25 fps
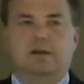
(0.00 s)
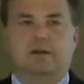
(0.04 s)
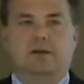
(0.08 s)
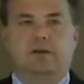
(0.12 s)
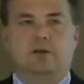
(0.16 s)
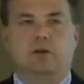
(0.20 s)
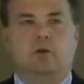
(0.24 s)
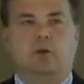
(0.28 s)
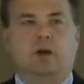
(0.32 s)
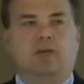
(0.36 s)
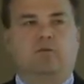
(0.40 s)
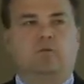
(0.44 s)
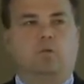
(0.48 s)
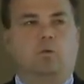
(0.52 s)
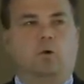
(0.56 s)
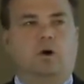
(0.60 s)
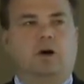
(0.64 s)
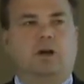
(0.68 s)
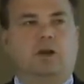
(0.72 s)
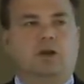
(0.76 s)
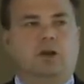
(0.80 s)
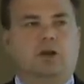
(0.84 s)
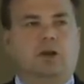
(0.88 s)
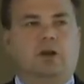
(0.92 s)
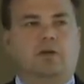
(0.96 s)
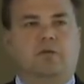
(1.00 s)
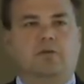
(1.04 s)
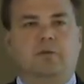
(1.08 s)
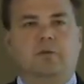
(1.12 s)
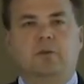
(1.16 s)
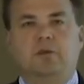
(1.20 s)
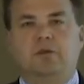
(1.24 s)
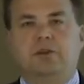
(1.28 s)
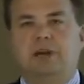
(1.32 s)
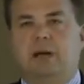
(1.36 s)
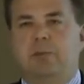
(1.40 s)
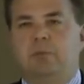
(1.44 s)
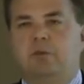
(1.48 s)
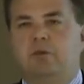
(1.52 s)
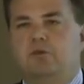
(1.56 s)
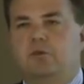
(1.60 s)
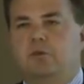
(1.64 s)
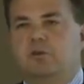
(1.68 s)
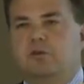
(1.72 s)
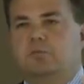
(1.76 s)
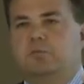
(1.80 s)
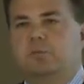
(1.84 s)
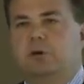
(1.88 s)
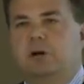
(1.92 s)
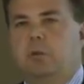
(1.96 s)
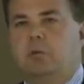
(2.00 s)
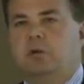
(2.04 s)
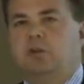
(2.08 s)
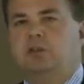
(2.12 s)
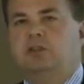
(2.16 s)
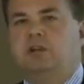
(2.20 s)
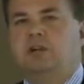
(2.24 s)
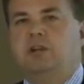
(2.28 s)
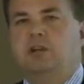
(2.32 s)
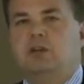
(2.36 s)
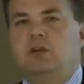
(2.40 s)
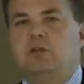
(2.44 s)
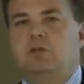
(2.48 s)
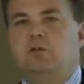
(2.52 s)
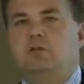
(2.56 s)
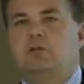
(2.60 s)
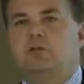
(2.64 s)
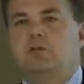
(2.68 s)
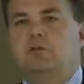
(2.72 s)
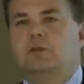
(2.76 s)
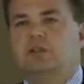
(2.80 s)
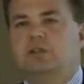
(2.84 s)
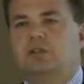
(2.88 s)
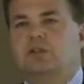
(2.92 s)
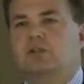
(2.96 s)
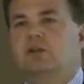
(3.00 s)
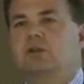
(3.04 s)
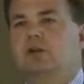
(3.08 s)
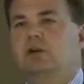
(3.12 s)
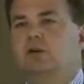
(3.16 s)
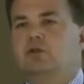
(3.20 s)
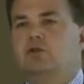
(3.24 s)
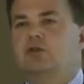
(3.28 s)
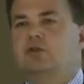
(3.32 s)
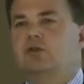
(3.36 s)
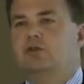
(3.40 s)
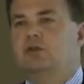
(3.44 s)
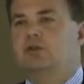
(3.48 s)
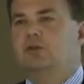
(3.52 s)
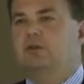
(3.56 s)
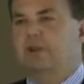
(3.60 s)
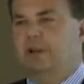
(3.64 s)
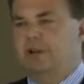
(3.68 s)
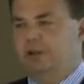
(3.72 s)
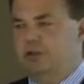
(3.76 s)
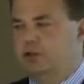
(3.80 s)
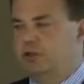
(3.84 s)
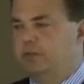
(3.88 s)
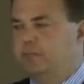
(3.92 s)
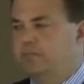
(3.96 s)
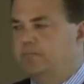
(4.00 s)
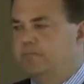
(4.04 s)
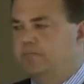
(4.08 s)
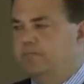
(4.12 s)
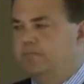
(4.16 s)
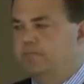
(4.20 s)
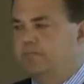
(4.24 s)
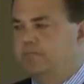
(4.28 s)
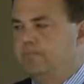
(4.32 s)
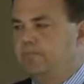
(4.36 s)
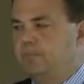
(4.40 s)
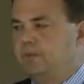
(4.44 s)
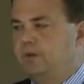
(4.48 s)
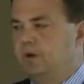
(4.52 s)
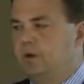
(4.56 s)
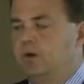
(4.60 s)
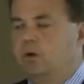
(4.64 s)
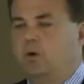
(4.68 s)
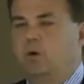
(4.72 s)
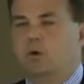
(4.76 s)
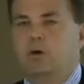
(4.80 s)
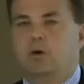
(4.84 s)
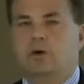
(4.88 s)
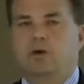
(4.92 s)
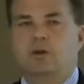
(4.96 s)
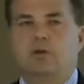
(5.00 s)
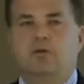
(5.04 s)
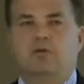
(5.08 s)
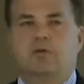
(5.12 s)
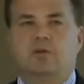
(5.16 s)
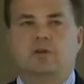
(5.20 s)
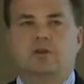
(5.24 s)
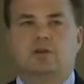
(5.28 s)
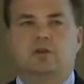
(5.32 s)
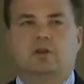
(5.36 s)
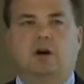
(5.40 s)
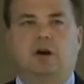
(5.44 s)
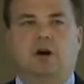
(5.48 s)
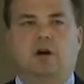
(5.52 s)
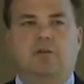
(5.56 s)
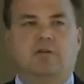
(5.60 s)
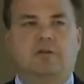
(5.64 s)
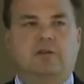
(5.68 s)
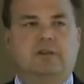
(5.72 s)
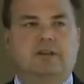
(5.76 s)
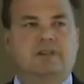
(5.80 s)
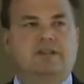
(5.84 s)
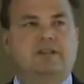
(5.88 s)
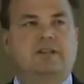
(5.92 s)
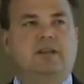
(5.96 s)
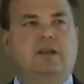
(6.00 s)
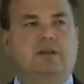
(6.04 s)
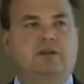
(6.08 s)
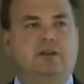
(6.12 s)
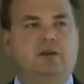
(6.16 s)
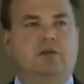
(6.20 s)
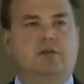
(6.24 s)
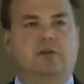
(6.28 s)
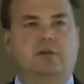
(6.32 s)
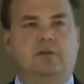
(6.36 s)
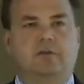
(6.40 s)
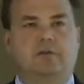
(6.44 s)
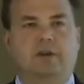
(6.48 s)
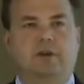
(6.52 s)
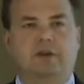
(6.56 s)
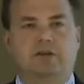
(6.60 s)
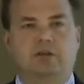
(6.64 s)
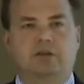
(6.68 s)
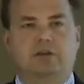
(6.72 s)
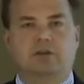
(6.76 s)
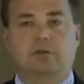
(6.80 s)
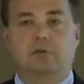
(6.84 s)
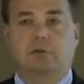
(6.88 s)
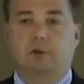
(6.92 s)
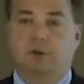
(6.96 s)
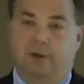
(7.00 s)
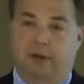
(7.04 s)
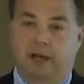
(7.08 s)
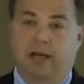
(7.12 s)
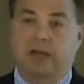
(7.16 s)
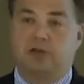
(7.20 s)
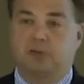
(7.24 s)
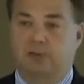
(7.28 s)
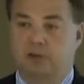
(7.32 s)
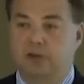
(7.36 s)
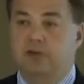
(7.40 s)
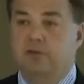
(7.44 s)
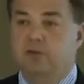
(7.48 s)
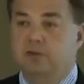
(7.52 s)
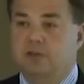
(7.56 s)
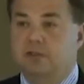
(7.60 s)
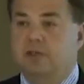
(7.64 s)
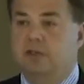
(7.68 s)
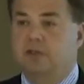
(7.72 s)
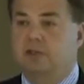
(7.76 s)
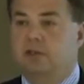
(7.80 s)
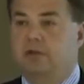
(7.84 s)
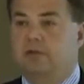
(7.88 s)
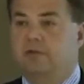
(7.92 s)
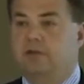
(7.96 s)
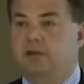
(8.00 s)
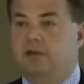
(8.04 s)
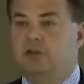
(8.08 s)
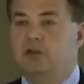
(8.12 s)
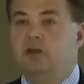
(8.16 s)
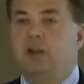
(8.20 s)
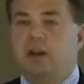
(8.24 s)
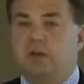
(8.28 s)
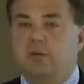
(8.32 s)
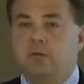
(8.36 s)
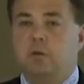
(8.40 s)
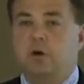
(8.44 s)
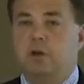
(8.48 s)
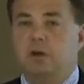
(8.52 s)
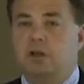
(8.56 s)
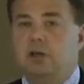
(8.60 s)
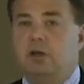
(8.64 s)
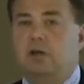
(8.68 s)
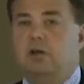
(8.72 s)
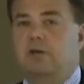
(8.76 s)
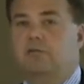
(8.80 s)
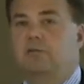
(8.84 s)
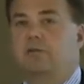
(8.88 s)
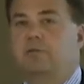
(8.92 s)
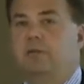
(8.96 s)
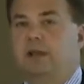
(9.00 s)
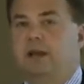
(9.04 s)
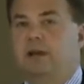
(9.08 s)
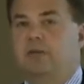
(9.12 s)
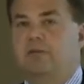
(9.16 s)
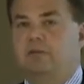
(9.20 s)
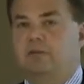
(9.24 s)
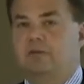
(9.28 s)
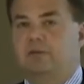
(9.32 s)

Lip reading: you have 1 year from the time you first publicly use or disclose your invention, or you first offer to sell your invention, or you actually do sell your invention. You have 1 year from that